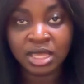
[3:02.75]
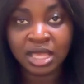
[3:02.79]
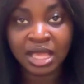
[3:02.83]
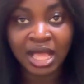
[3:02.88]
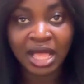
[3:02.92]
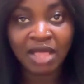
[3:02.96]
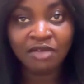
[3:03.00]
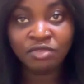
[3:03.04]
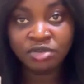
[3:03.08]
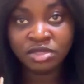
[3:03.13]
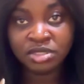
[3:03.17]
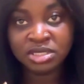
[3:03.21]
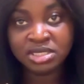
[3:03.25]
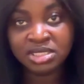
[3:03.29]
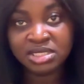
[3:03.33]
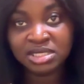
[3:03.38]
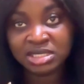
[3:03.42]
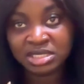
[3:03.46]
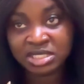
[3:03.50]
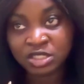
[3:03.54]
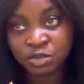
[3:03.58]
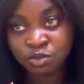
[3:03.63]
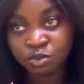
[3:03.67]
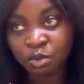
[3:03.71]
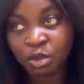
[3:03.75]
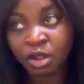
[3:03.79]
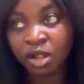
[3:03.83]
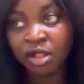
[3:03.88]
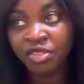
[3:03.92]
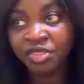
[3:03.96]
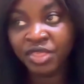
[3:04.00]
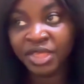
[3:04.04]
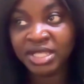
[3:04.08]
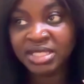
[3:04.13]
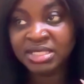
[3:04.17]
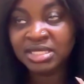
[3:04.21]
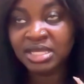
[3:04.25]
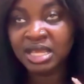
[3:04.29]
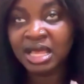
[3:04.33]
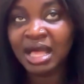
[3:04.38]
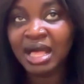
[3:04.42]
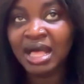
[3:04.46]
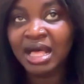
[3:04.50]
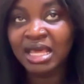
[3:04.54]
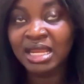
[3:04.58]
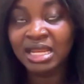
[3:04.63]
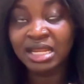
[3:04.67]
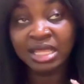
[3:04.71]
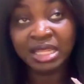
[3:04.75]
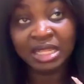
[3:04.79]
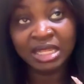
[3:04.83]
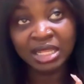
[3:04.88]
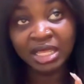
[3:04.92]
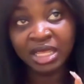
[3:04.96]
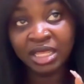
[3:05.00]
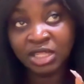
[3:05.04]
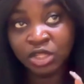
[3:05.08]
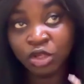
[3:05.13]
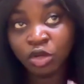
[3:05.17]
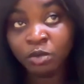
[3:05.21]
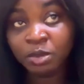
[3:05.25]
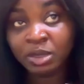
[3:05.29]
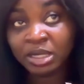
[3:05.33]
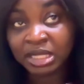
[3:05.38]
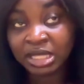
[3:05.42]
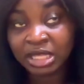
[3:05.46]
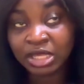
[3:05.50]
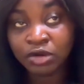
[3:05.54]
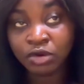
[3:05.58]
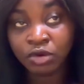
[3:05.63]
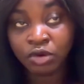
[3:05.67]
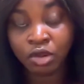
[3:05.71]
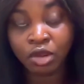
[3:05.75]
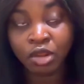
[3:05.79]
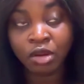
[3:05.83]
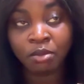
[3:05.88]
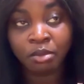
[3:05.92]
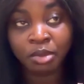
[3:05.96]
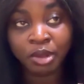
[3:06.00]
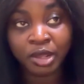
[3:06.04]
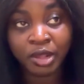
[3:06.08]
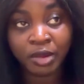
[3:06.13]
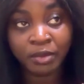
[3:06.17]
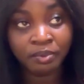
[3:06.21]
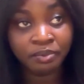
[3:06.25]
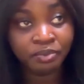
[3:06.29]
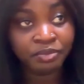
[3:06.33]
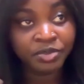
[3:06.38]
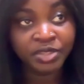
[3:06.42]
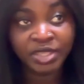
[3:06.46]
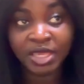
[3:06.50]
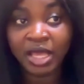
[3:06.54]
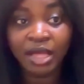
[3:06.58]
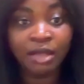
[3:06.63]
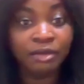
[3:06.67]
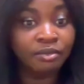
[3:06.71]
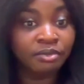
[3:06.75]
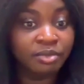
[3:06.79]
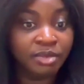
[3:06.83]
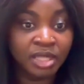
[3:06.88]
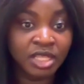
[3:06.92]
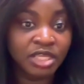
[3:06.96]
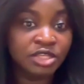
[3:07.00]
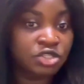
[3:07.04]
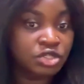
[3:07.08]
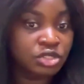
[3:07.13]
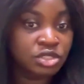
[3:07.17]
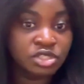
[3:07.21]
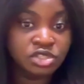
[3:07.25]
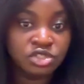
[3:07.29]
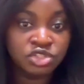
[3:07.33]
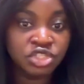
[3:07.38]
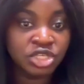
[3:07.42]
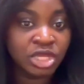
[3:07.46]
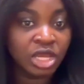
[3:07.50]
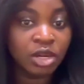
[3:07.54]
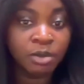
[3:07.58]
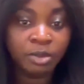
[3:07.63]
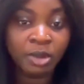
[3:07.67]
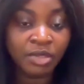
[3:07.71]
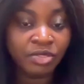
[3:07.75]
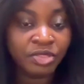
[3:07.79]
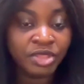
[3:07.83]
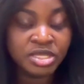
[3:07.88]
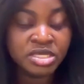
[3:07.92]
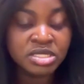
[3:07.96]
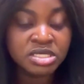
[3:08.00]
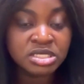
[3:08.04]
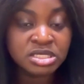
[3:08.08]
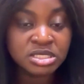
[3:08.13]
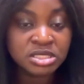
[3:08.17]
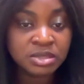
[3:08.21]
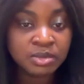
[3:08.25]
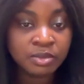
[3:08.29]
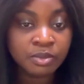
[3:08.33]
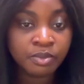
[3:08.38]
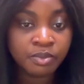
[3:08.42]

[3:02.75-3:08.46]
I have a small thing to add a little bit later on, but yeah, let's just chat about this.